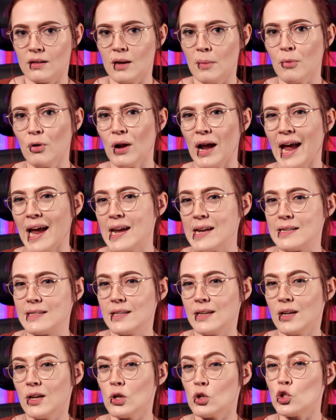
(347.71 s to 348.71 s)
Number
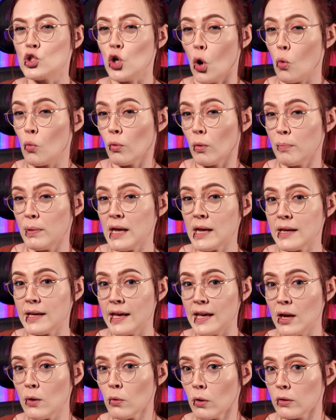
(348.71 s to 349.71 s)
eight, don't repeat
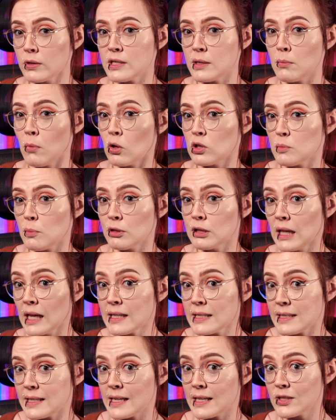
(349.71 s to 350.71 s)
keywords in multiple
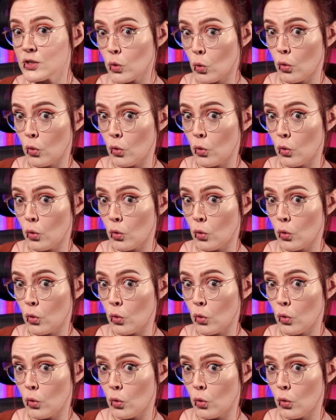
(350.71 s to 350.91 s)
listings